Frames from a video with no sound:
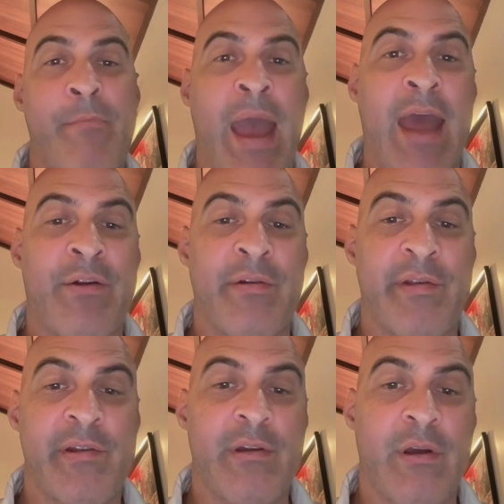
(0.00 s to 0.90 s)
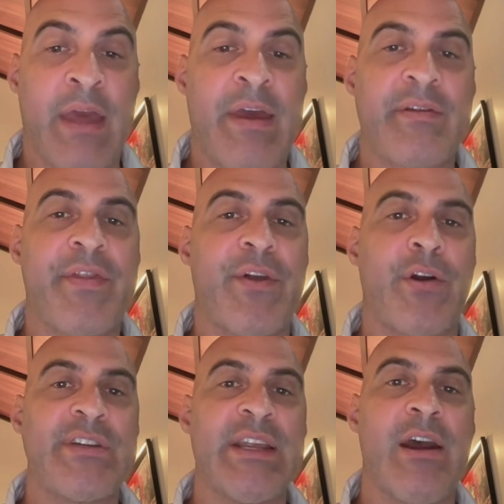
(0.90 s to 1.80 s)
it matters. Okay, that's
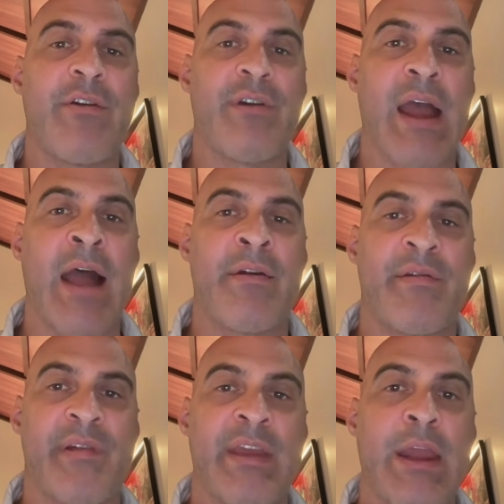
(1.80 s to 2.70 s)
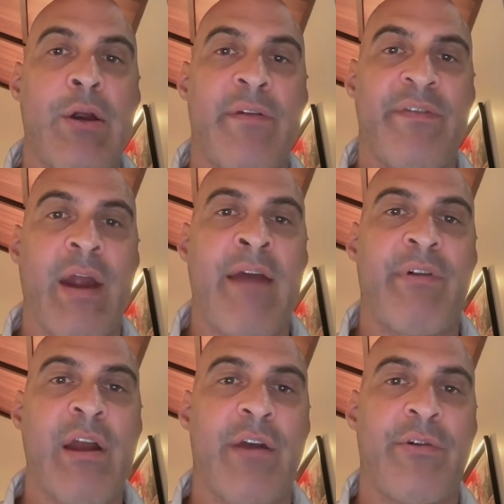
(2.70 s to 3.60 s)
$1,300 a year for
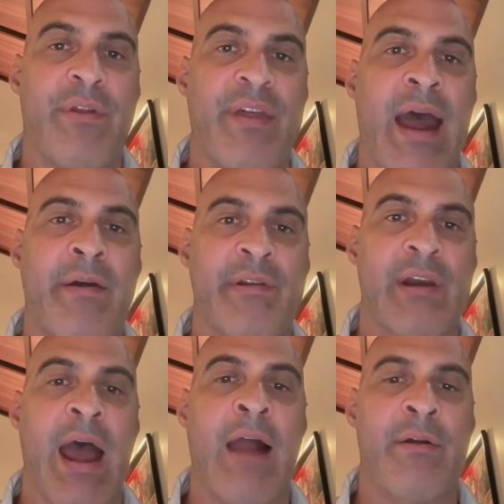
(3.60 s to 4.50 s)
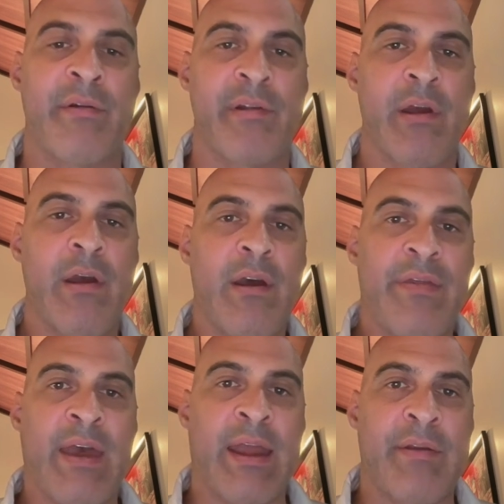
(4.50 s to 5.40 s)
every $100,000
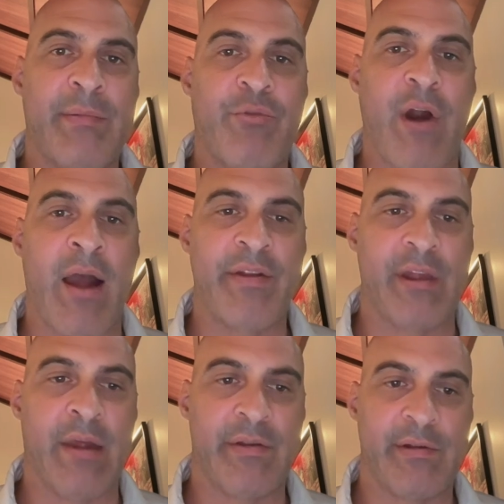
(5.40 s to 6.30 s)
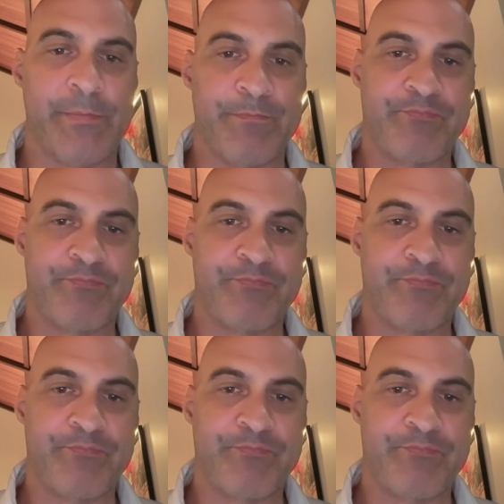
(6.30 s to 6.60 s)
that gets processed.